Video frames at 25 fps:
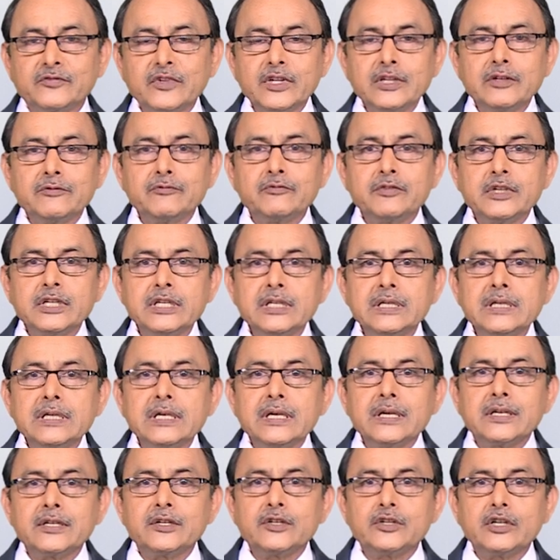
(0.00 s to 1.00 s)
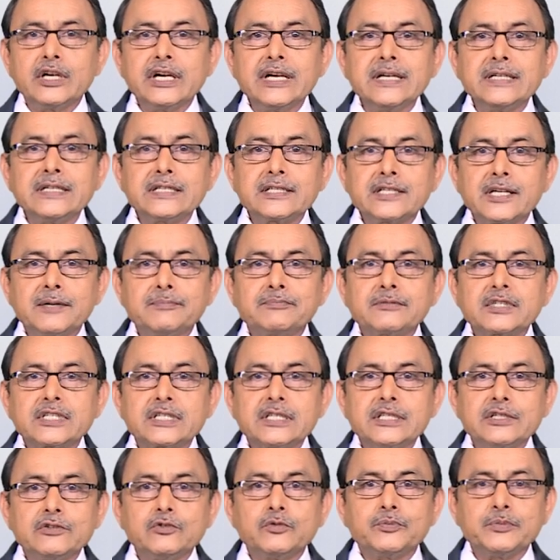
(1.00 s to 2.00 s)
when we join some
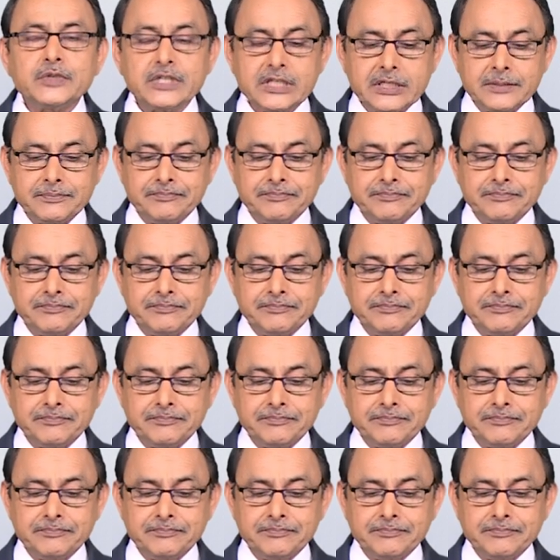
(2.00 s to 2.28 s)
COP,